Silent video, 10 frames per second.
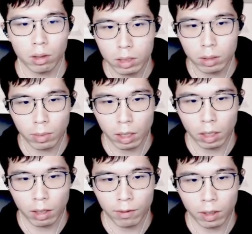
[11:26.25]
it may
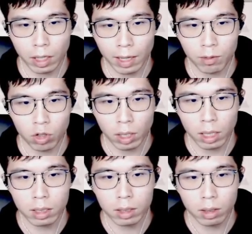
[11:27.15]
even capture
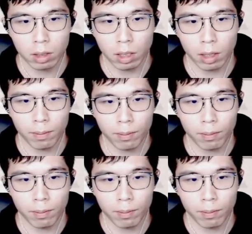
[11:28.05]
it, yeah.